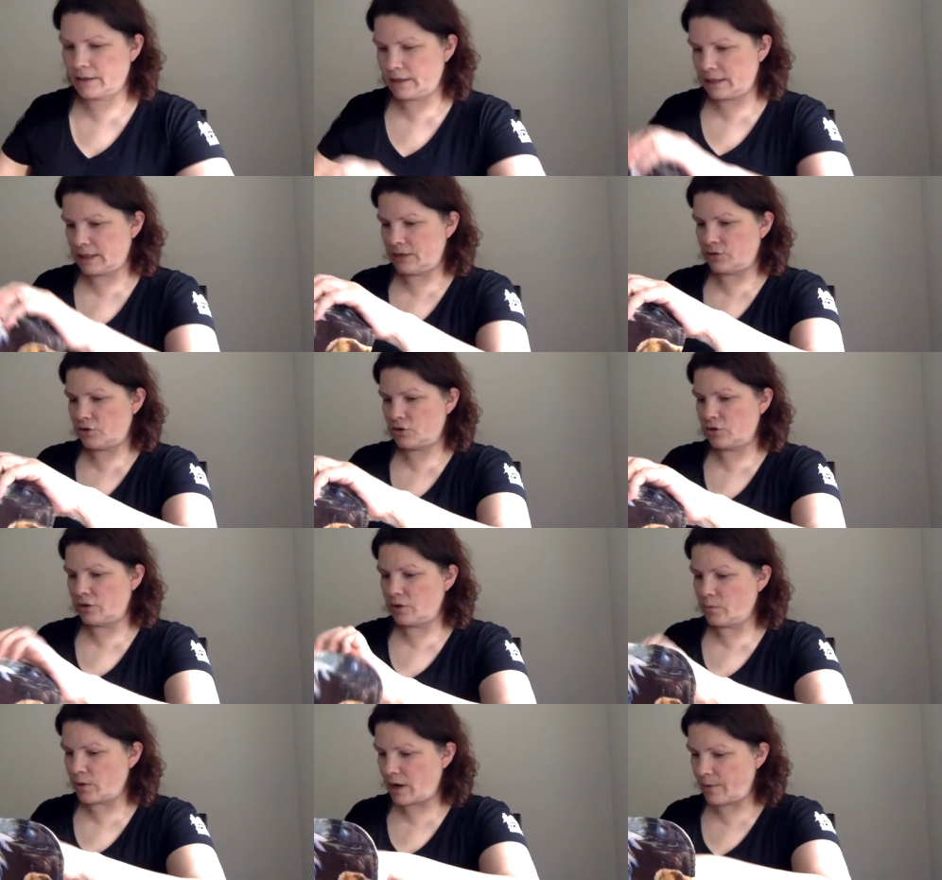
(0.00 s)
can show
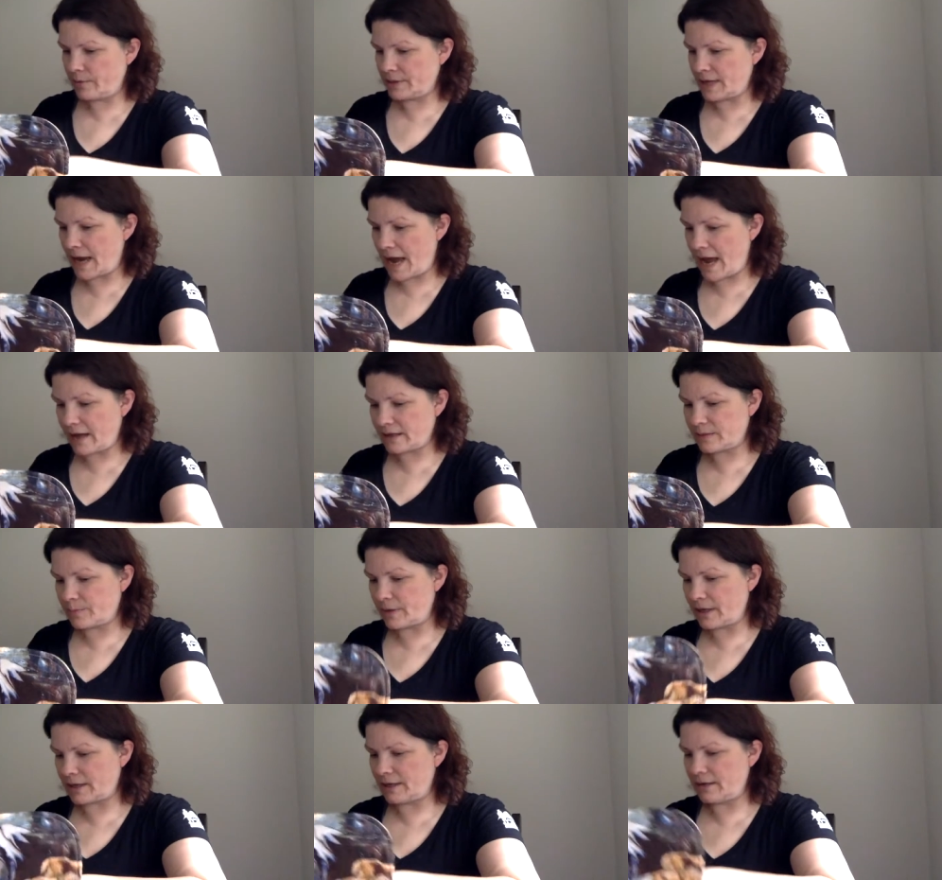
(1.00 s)
you where I was at,
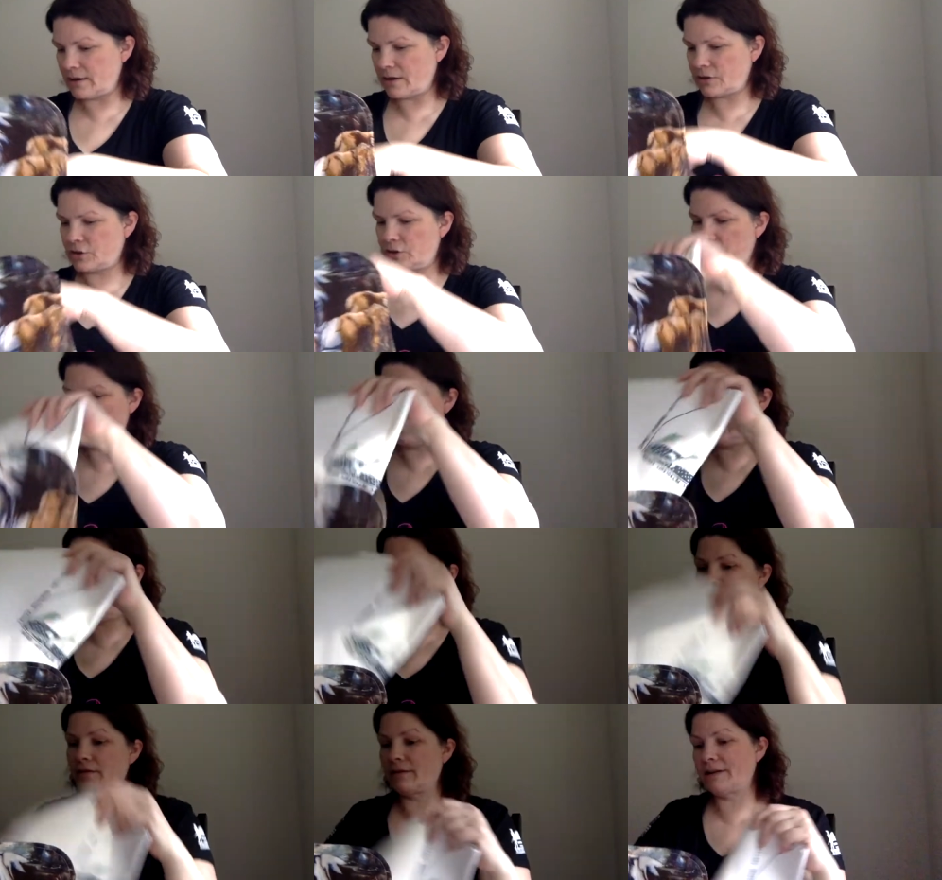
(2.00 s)
but I cannot show you the
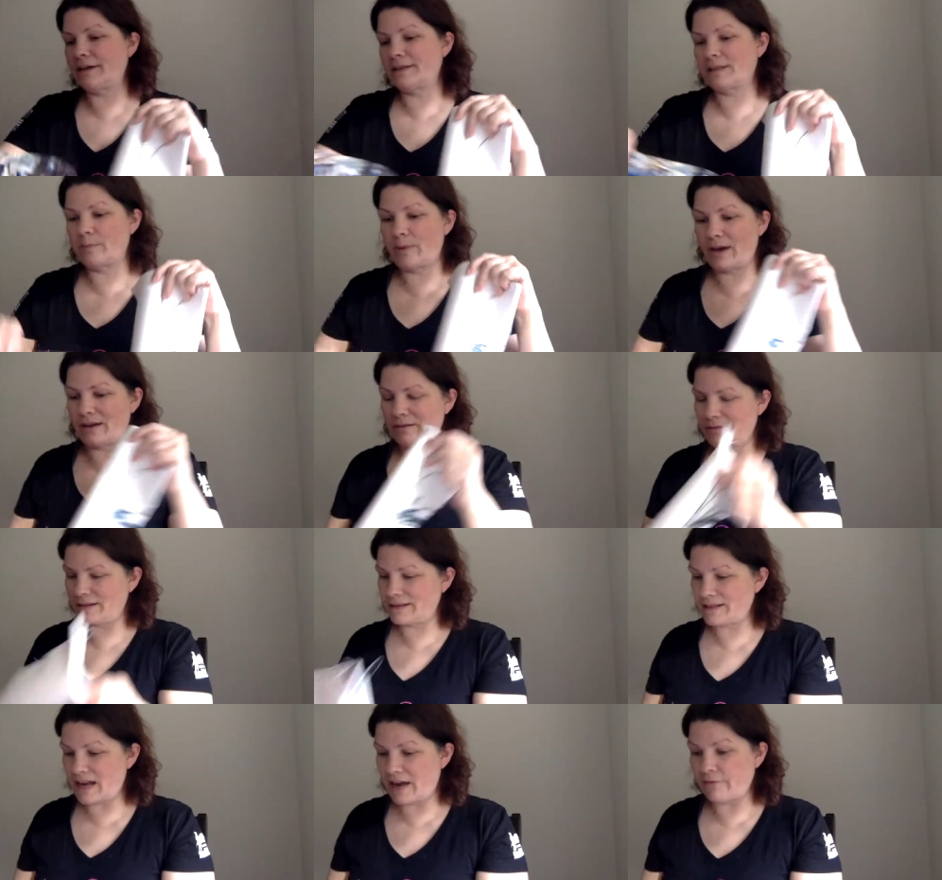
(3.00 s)
pattern because the pattern
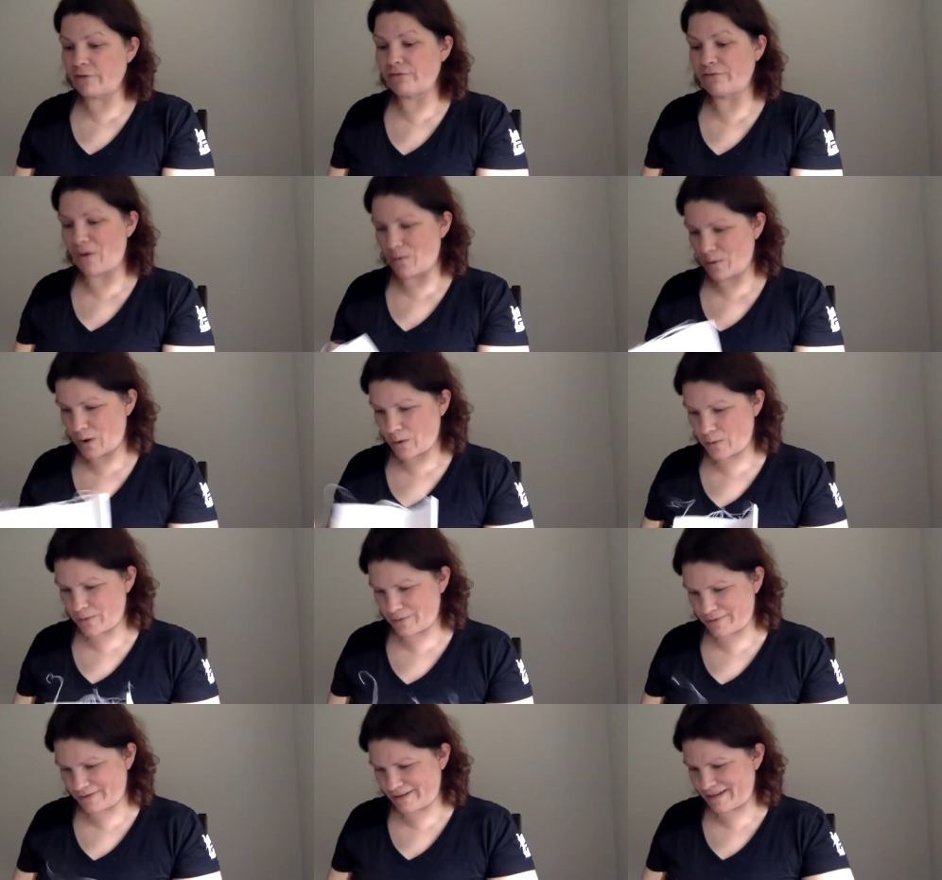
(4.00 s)
doesn't have a photo.
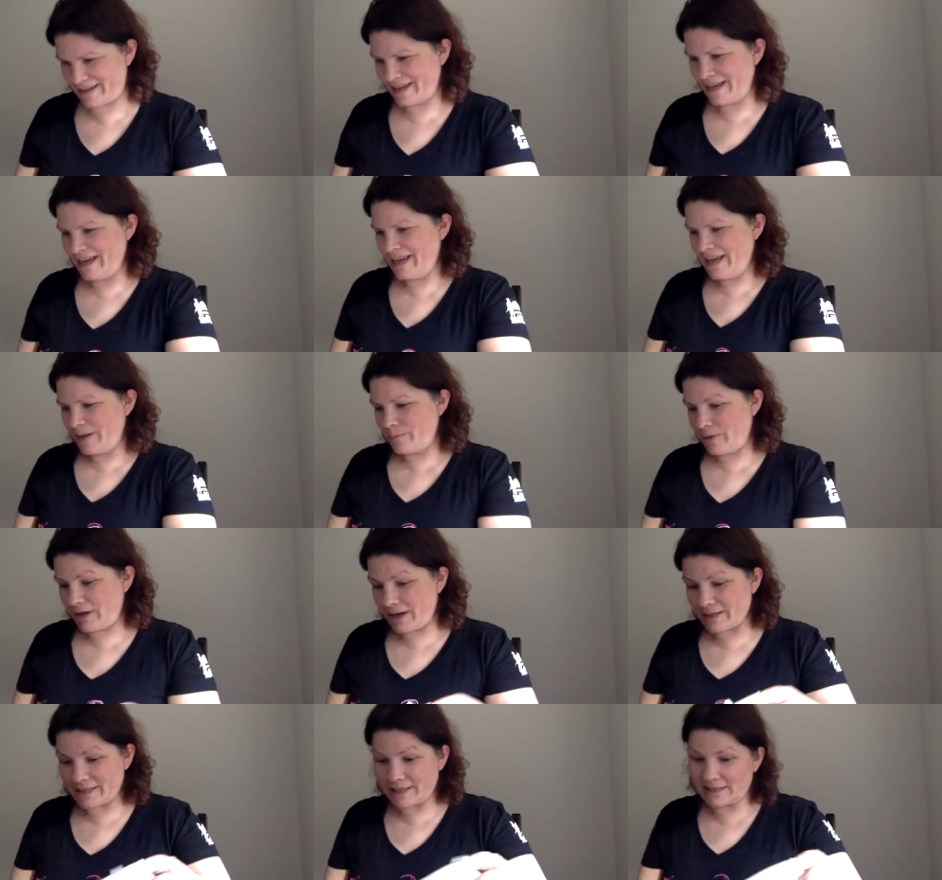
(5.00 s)

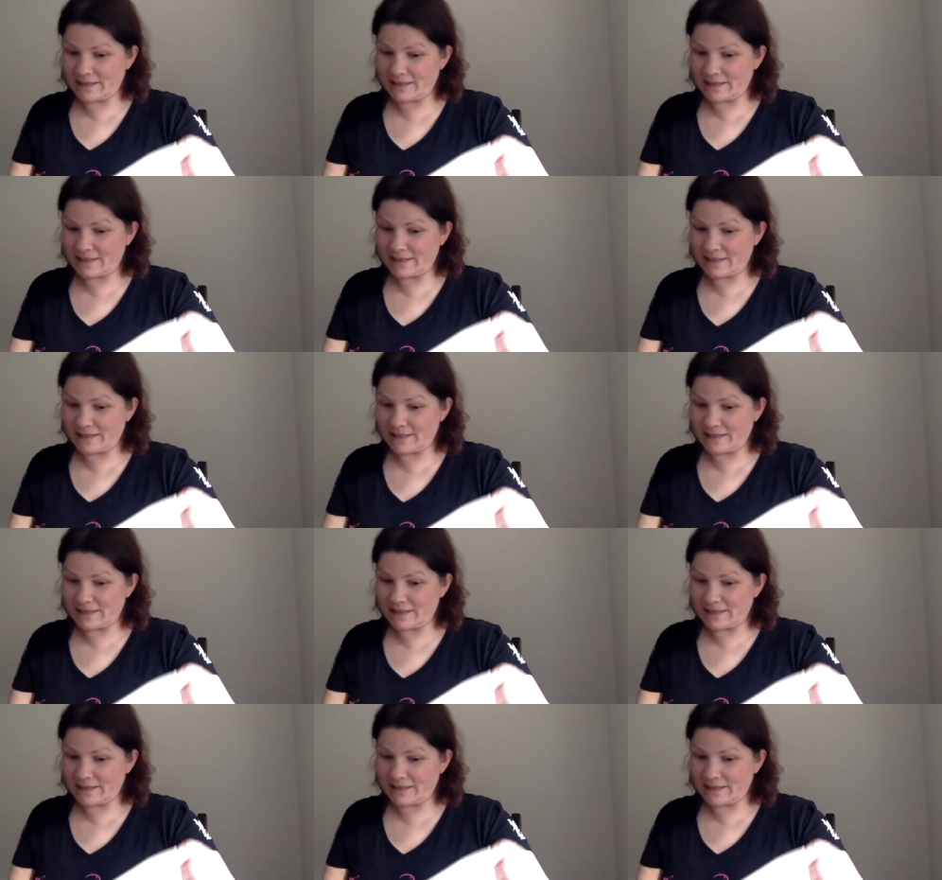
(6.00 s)
Because it's